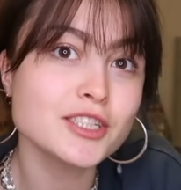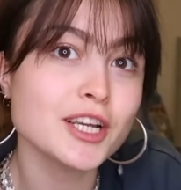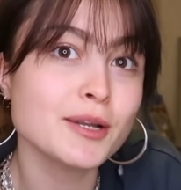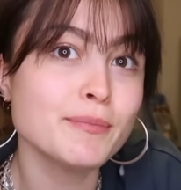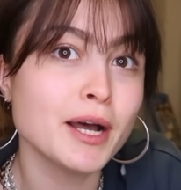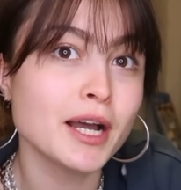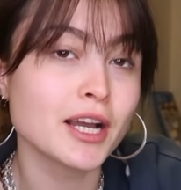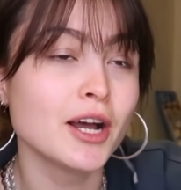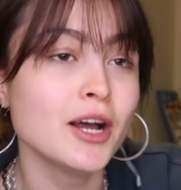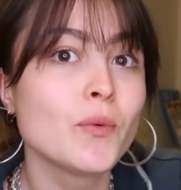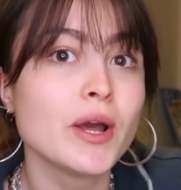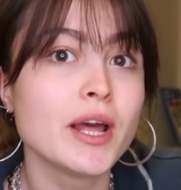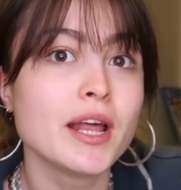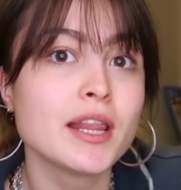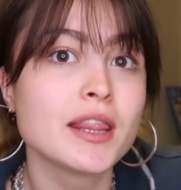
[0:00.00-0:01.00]
Chicken burger
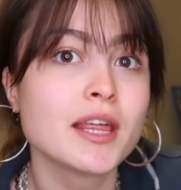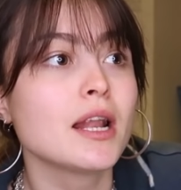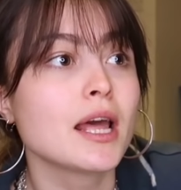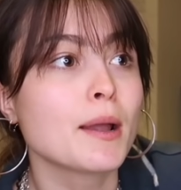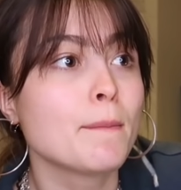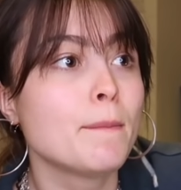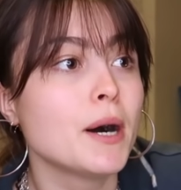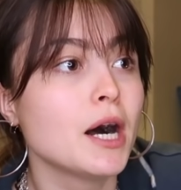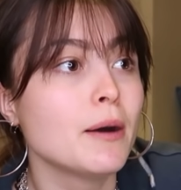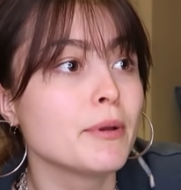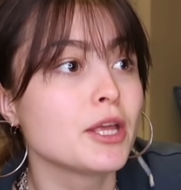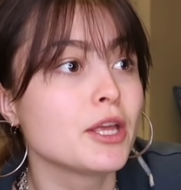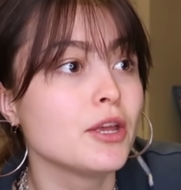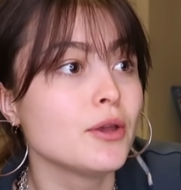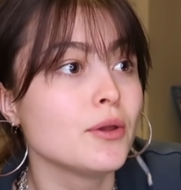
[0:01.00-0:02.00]
with like
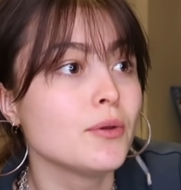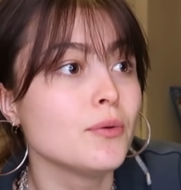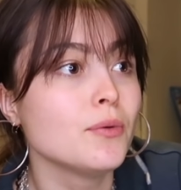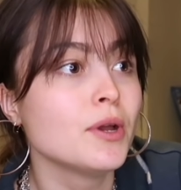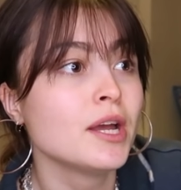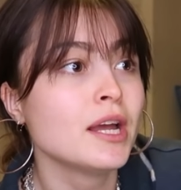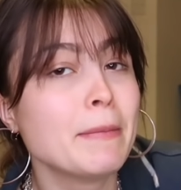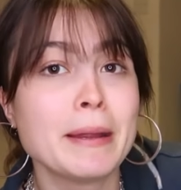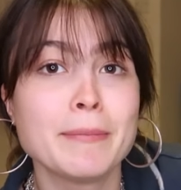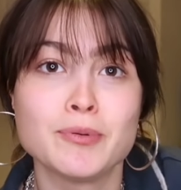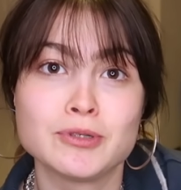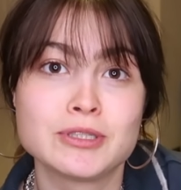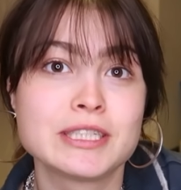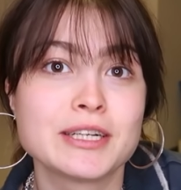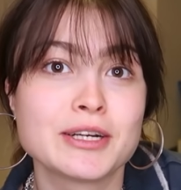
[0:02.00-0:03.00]
barbecue,
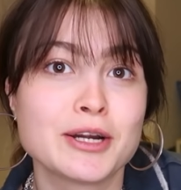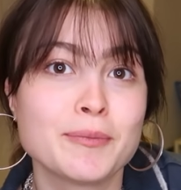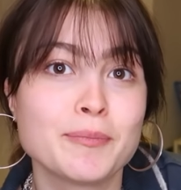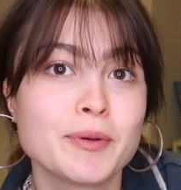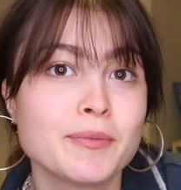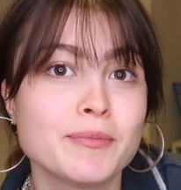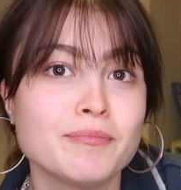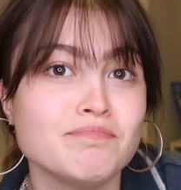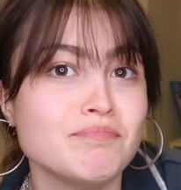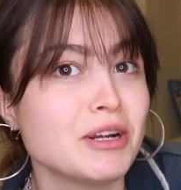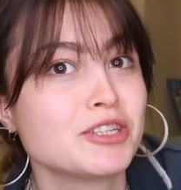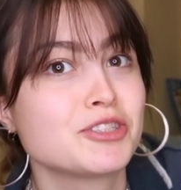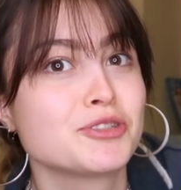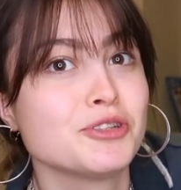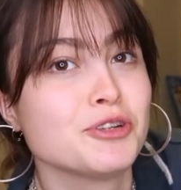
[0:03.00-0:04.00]
maple syrup,
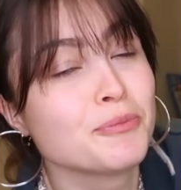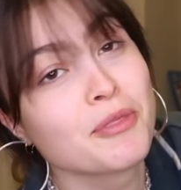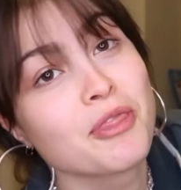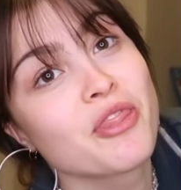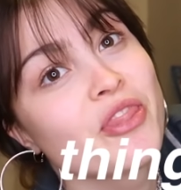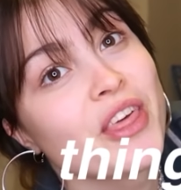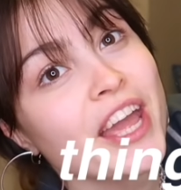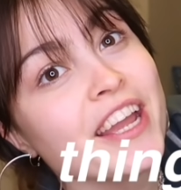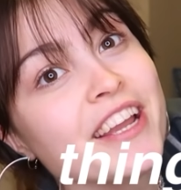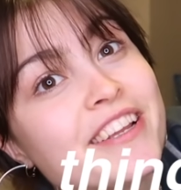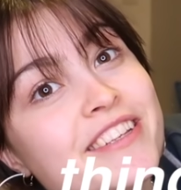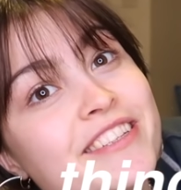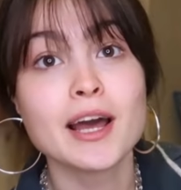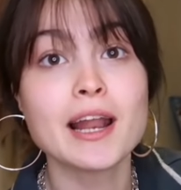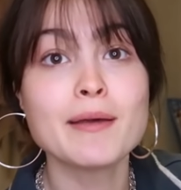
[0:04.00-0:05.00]
mushroom
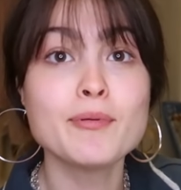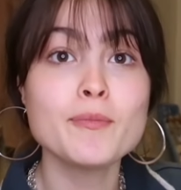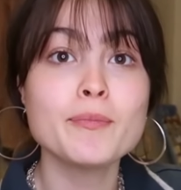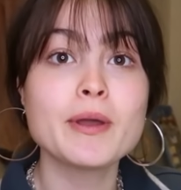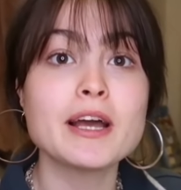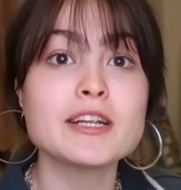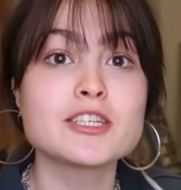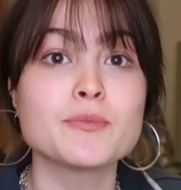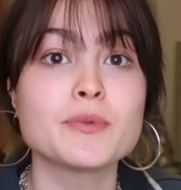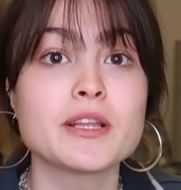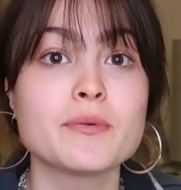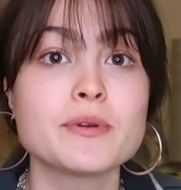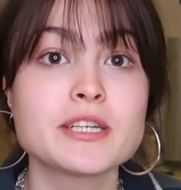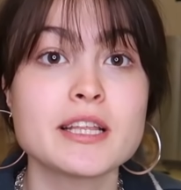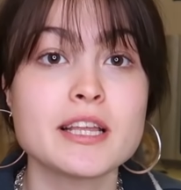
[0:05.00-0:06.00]
things. And I put ketchup with
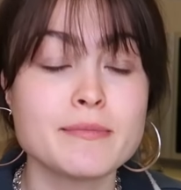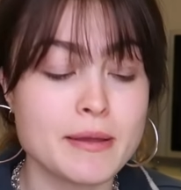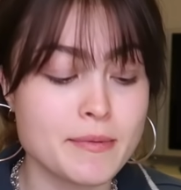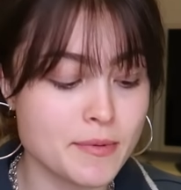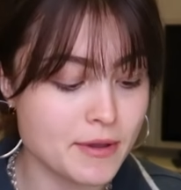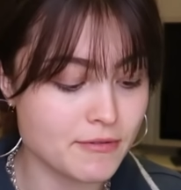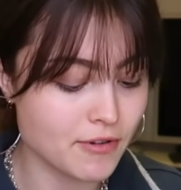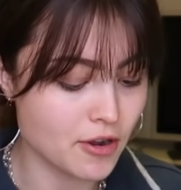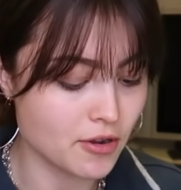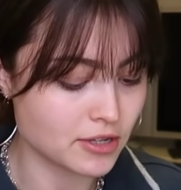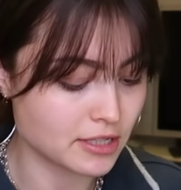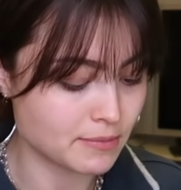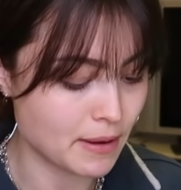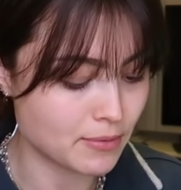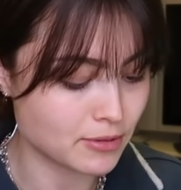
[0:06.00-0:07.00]
it, which I think maybe a bit broke
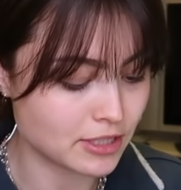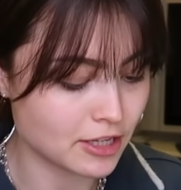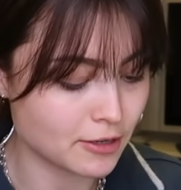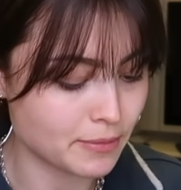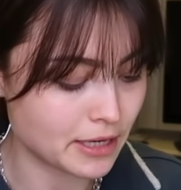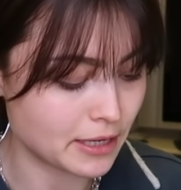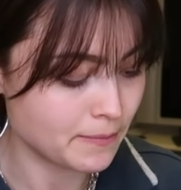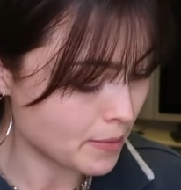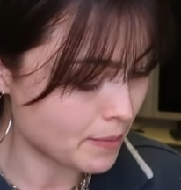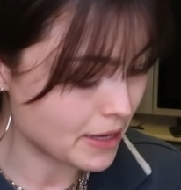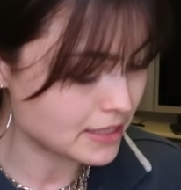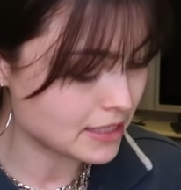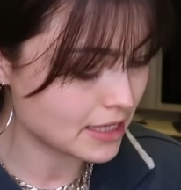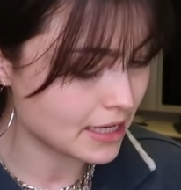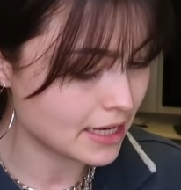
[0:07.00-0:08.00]
because maple syrup in it. But
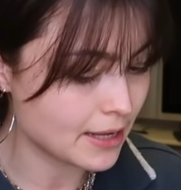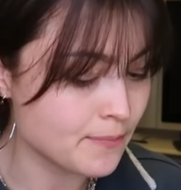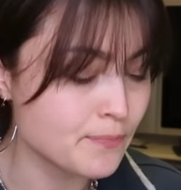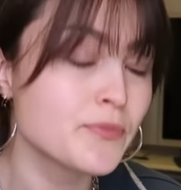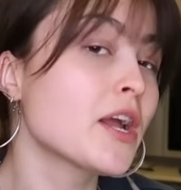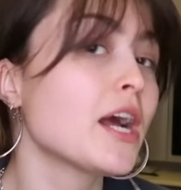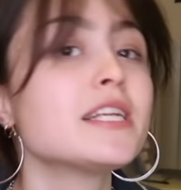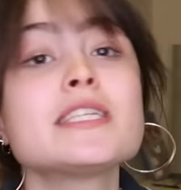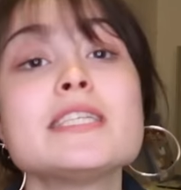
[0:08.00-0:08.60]
basically, I